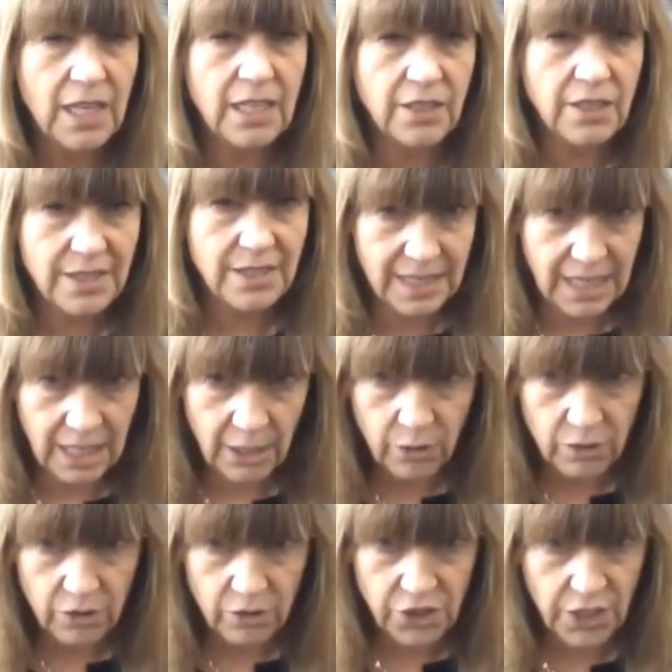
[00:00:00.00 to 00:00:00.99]
in a
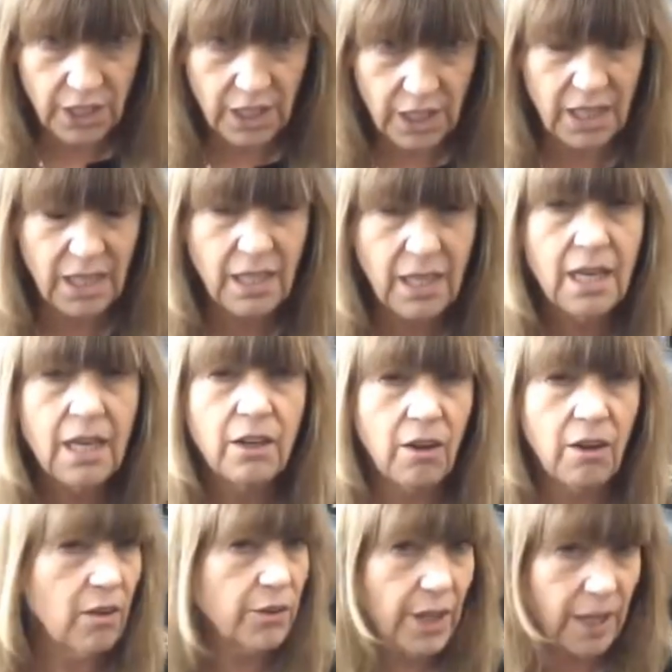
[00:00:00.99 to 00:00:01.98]
single gene
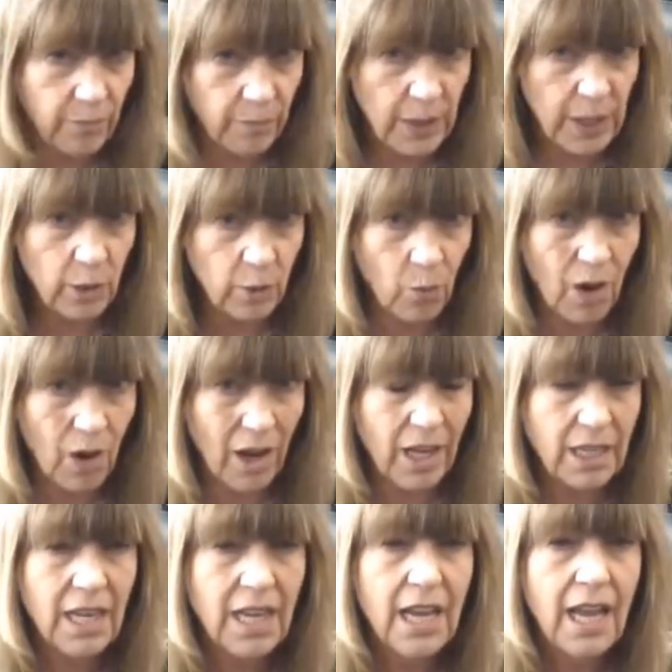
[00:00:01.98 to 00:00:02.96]
called
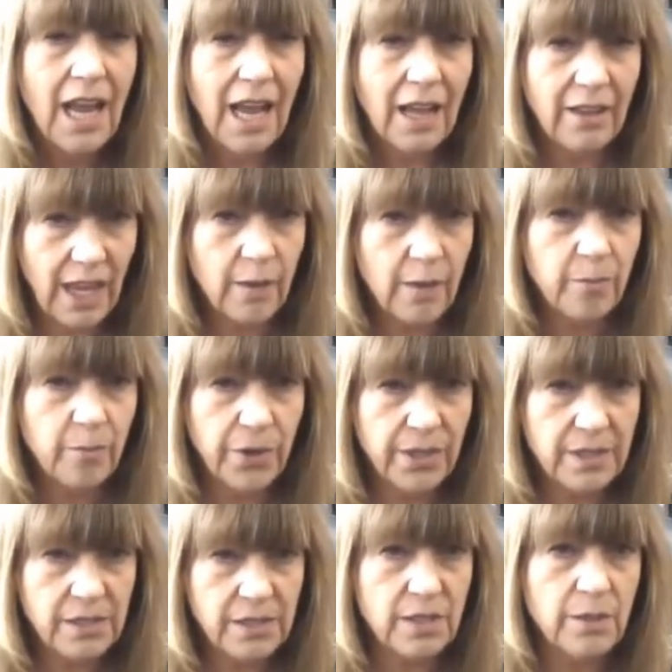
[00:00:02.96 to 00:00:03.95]
FBN1, and that
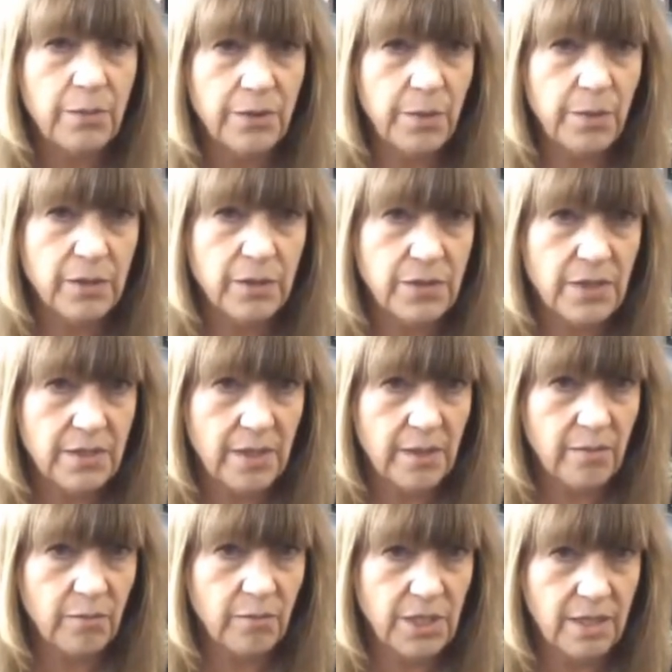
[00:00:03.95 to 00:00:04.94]
predisposes
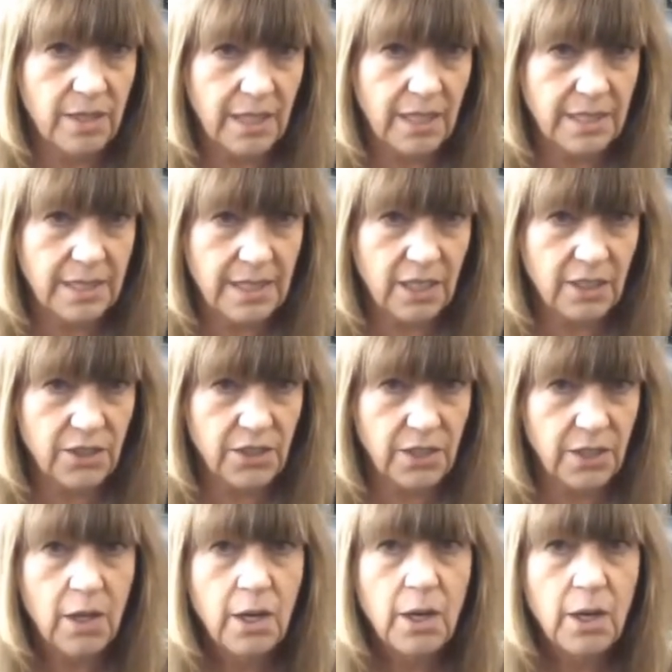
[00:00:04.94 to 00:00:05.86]
them to dissection.